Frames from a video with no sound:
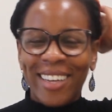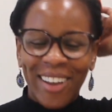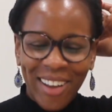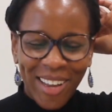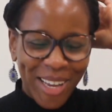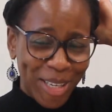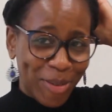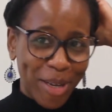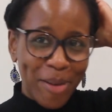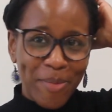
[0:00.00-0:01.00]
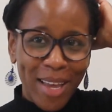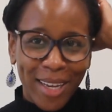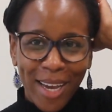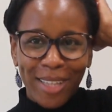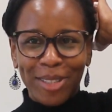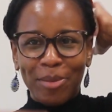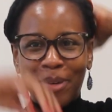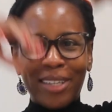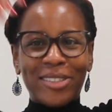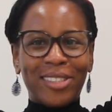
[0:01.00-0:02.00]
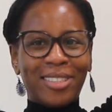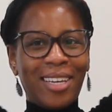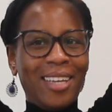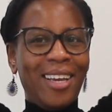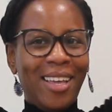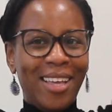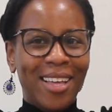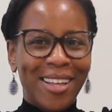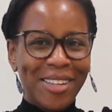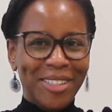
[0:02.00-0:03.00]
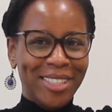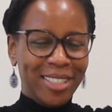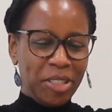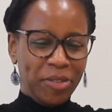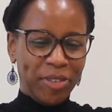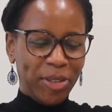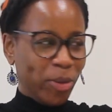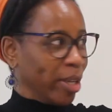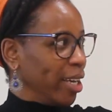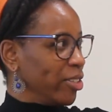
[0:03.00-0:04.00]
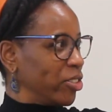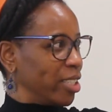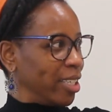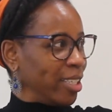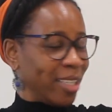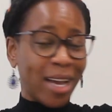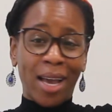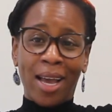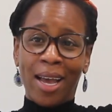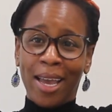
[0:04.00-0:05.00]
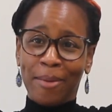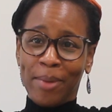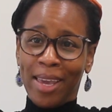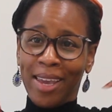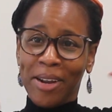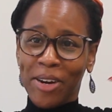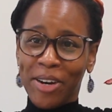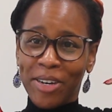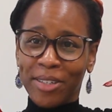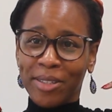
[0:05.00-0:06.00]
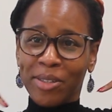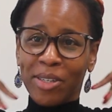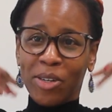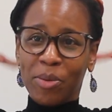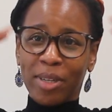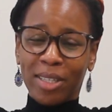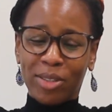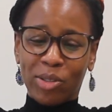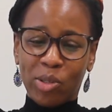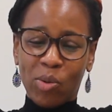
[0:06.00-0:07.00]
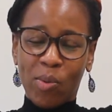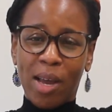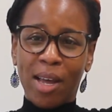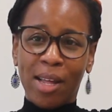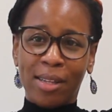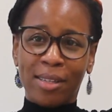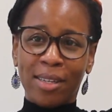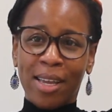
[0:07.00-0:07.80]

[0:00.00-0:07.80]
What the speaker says: guys, welcome back to my channel. It's a different location. I am here. You guys are doing well.